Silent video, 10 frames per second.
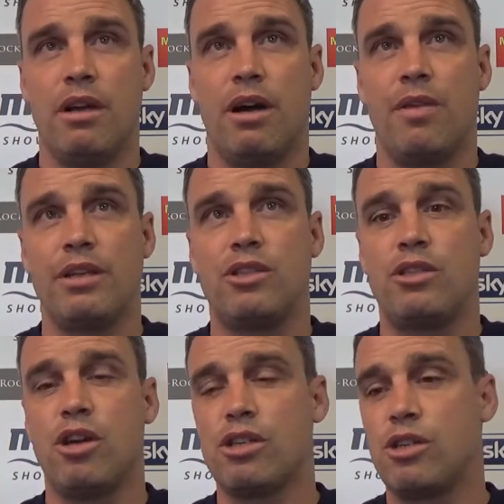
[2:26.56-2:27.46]
I think
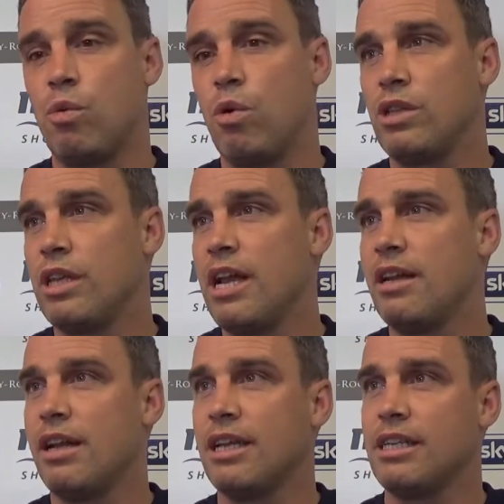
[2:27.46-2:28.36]
just towards the
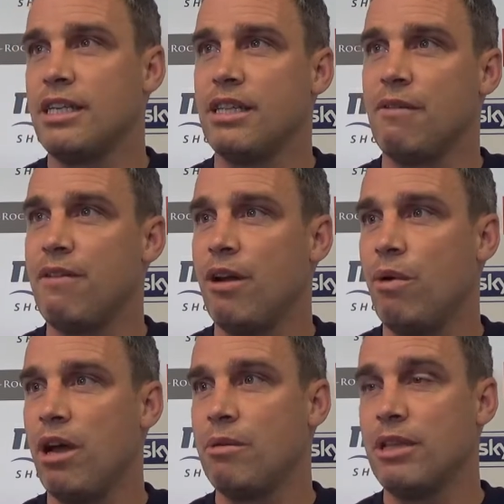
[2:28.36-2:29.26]
end of last season they fell
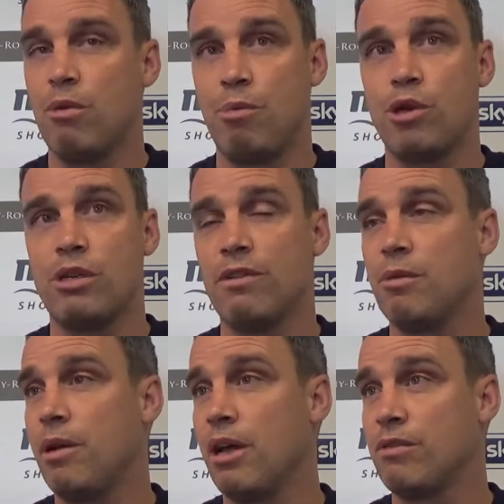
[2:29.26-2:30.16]
away, but they were pushing for
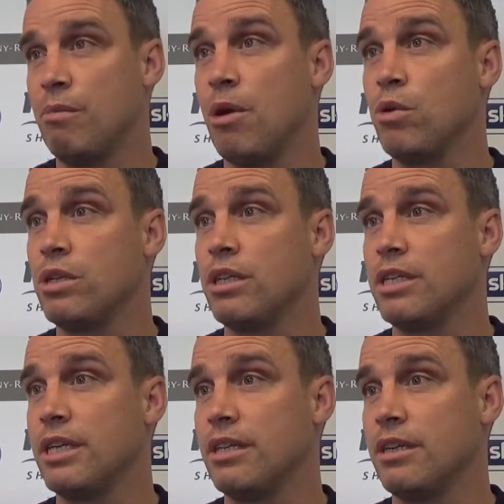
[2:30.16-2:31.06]
the playoffs for most of the
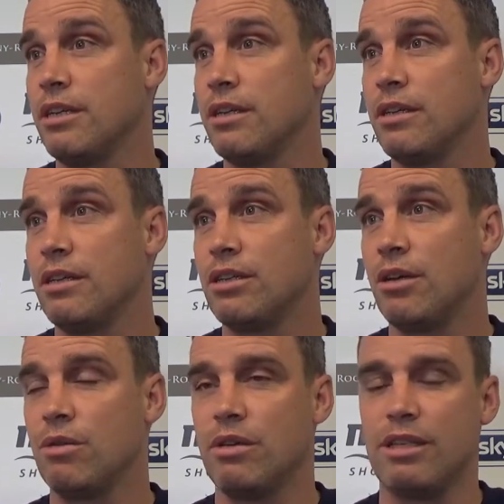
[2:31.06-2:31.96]
season.
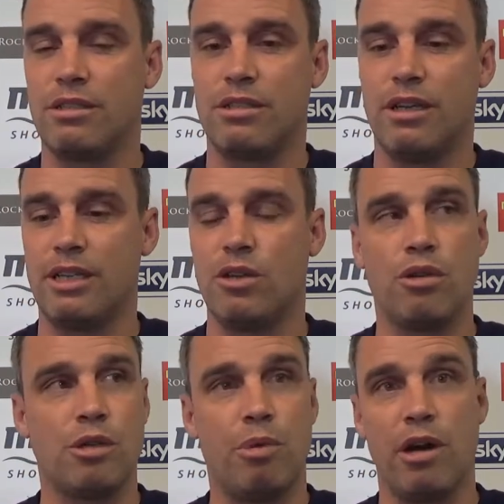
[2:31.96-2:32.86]
So it's it's
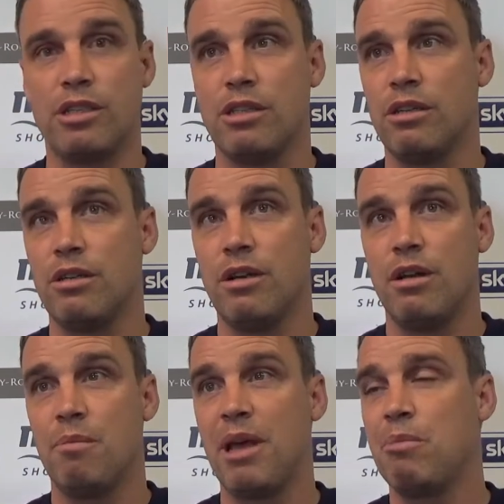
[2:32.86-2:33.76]
not a surprise to
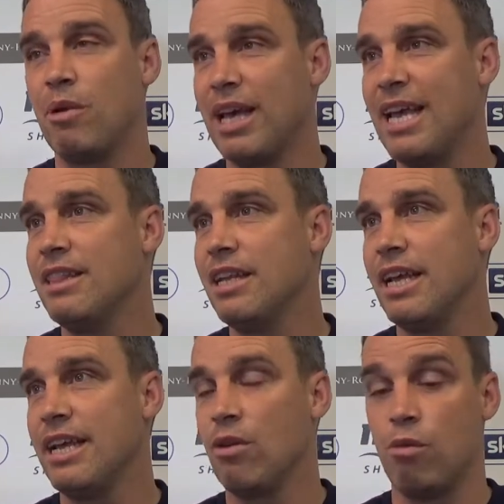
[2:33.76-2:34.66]
people in the
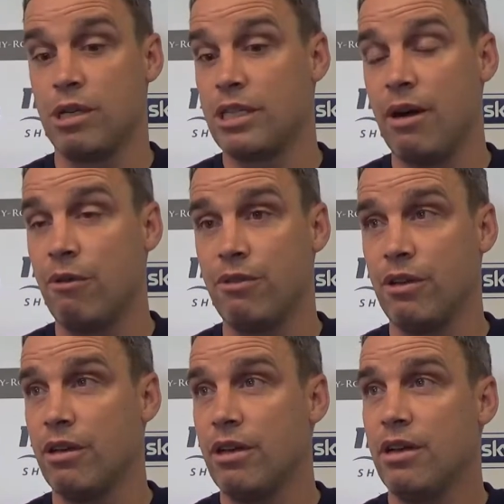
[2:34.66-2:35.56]
league or myself
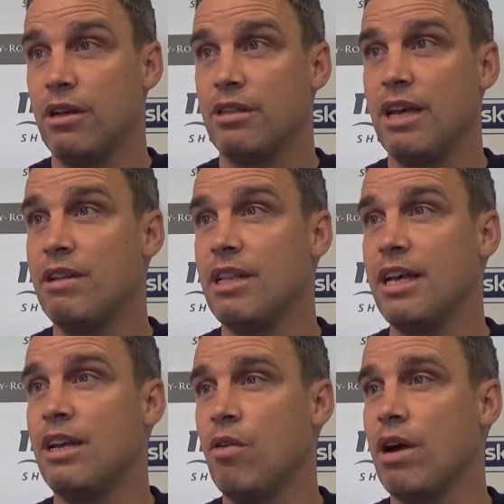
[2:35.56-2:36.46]
that they're in the
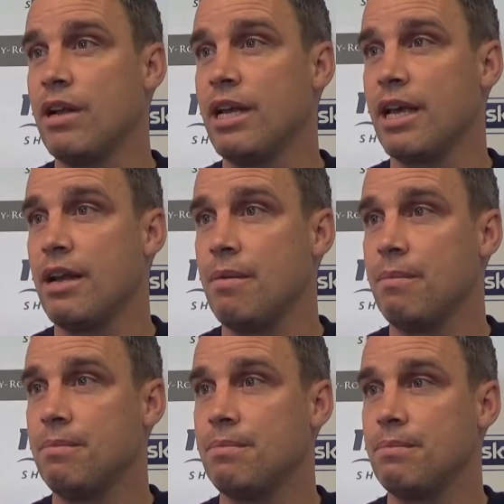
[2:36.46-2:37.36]
in and around it again
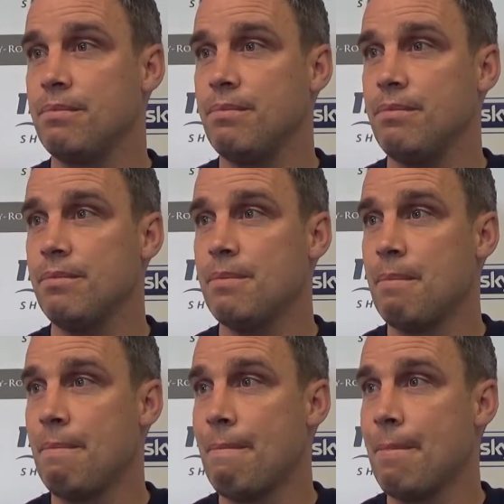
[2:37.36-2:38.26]
and as their
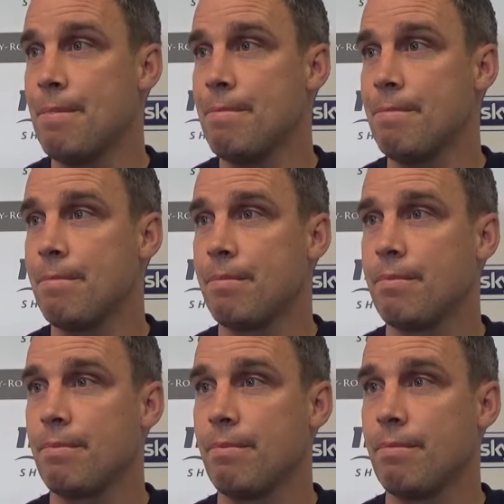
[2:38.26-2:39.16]
last game against
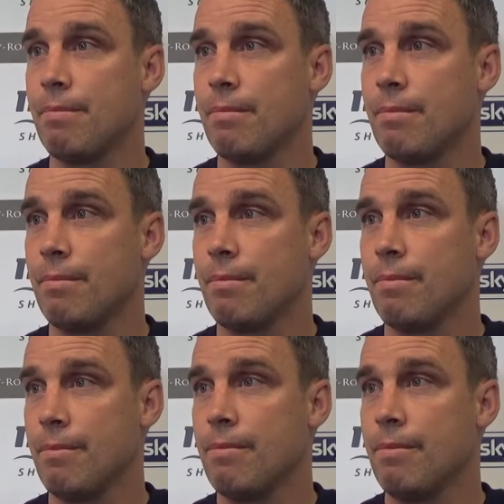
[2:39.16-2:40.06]
Salford, winning 4 1, does that